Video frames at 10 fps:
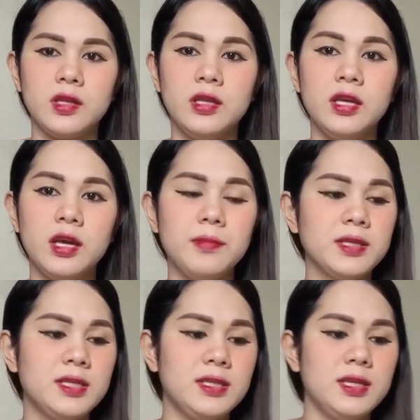Hindi kayo
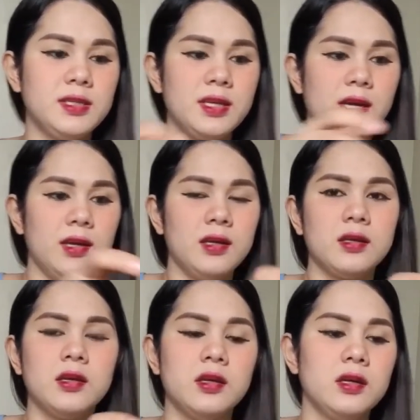magsisisi.
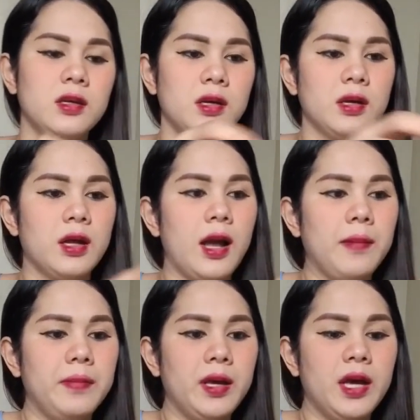
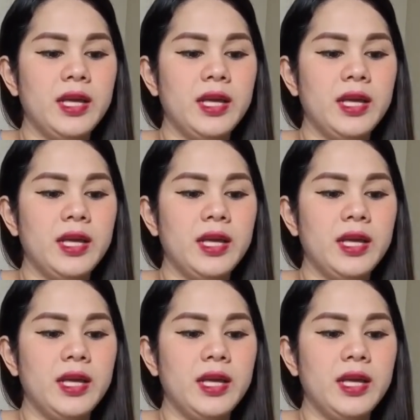Grabe.